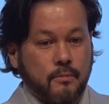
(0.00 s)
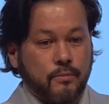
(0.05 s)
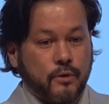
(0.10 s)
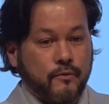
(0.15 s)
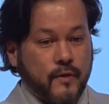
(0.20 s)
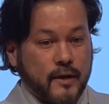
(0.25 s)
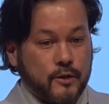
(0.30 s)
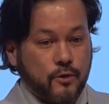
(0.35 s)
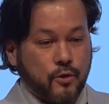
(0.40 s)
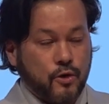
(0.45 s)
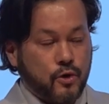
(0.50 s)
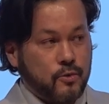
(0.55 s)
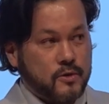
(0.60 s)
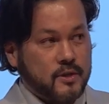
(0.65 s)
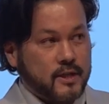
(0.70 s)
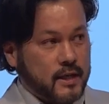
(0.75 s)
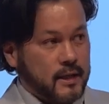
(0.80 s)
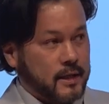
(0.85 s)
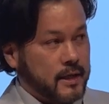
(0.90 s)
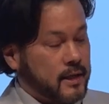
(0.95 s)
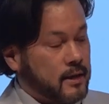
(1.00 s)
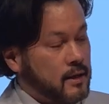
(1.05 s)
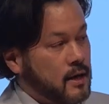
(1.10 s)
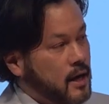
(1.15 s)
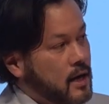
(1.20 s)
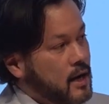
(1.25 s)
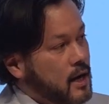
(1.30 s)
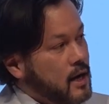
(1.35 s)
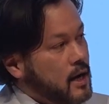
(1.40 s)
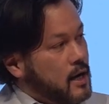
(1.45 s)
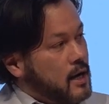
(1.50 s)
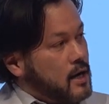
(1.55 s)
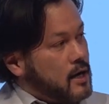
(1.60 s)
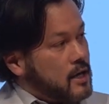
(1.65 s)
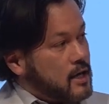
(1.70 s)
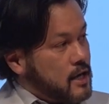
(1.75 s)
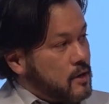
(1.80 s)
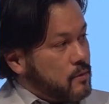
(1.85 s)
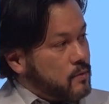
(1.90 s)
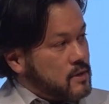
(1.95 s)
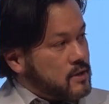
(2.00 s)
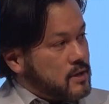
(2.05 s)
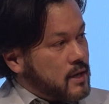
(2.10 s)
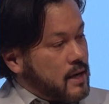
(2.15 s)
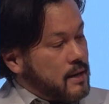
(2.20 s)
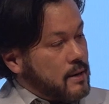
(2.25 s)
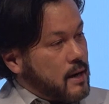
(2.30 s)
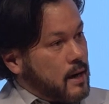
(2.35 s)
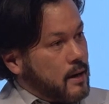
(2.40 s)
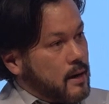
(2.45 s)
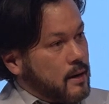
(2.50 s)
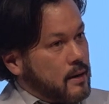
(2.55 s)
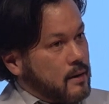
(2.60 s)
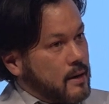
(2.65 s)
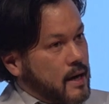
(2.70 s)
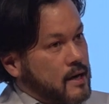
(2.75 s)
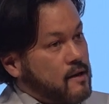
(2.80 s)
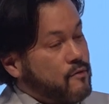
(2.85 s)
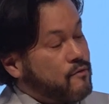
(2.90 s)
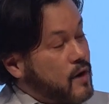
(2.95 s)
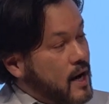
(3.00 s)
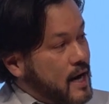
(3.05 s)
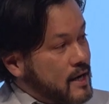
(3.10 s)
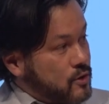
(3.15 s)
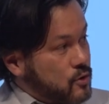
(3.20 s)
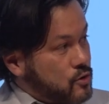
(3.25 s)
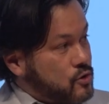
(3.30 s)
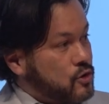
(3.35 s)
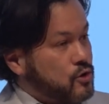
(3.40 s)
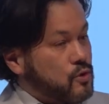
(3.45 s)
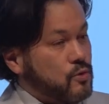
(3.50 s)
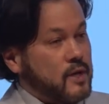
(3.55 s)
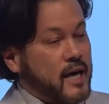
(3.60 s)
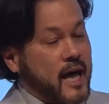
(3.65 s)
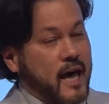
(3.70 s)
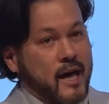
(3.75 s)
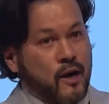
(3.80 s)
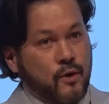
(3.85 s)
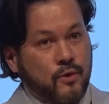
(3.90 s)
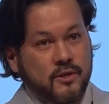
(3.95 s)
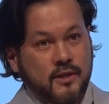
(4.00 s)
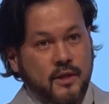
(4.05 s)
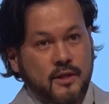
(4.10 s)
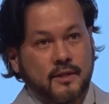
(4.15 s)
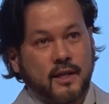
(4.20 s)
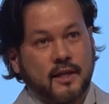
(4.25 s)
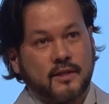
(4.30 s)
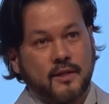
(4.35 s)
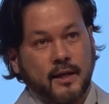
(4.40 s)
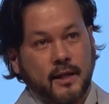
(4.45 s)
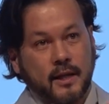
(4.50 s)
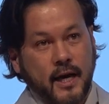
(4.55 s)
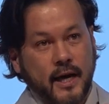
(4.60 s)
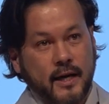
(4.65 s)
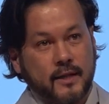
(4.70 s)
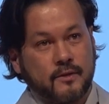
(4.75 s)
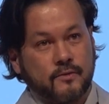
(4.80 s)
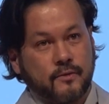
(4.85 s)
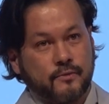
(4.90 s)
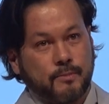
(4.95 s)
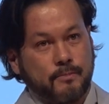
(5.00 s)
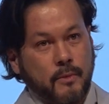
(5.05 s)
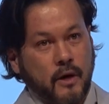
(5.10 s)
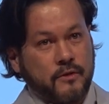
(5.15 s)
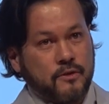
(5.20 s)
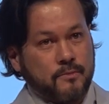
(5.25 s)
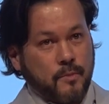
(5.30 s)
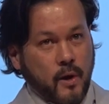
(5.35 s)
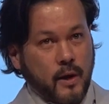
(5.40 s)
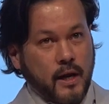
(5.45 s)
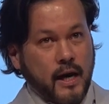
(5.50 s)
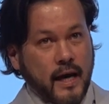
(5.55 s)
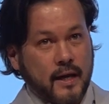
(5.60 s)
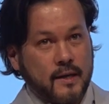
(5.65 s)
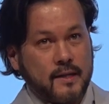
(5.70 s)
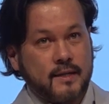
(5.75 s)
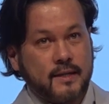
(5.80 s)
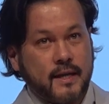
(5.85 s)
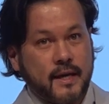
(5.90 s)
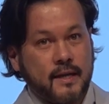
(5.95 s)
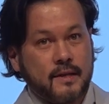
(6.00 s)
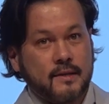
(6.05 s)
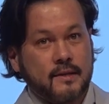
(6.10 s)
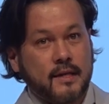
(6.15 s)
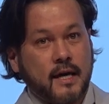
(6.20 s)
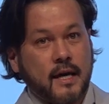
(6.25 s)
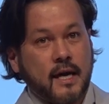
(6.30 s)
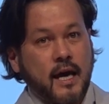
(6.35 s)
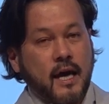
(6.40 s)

Professor Hugh Seeley. He was an advisor to the AOSIS, that's the Alliance of Small Island States,